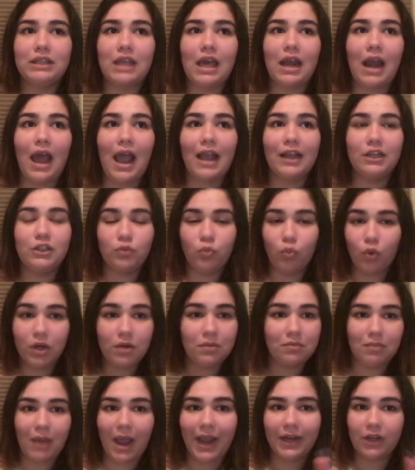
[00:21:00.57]
that I
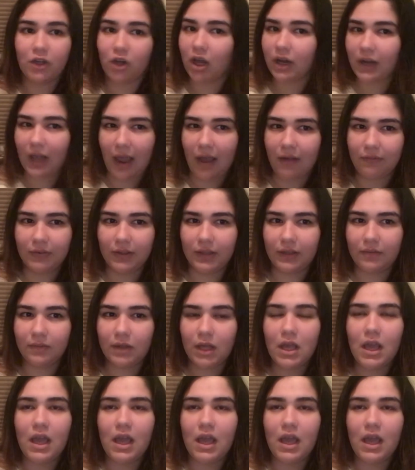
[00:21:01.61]
wouldn't mind not having.